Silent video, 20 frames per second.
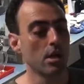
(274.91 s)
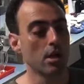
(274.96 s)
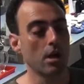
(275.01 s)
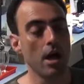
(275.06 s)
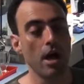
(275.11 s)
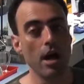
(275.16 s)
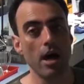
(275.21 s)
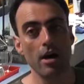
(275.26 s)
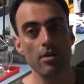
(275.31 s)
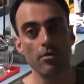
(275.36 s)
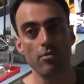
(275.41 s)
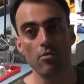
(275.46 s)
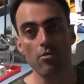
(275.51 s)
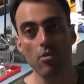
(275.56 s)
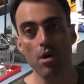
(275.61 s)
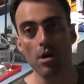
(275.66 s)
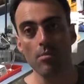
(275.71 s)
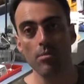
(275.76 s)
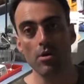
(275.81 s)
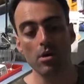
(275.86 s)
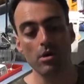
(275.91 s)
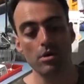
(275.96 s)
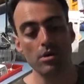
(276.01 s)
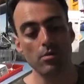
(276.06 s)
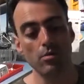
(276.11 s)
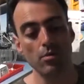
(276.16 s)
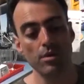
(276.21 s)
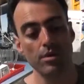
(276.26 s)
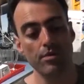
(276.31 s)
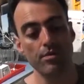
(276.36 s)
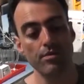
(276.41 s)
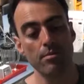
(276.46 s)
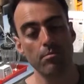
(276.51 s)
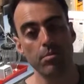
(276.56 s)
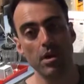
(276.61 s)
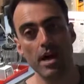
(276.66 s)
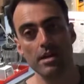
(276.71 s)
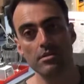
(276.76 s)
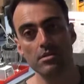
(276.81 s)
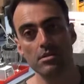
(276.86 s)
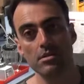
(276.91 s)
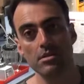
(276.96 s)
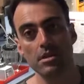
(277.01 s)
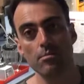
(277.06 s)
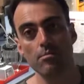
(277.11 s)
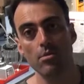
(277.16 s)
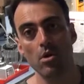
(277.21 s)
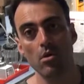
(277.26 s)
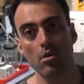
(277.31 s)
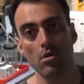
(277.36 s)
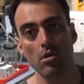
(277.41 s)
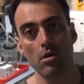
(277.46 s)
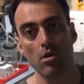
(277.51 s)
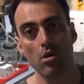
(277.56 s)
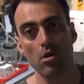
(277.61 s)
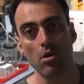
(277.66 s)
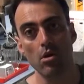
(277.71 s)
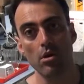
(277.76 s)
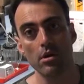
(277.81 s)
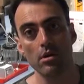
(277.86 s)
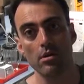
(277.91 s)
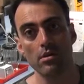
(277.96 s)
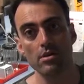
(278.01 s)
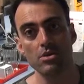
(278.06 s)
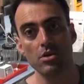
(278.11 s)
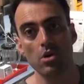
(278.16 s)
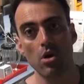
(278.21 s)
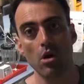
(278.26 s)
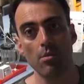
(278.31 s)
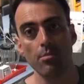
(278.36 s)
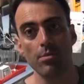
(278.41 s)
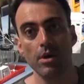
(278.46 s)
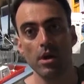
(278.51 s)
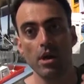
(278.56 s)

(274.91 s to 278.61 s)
the robot with the plasticine model on the top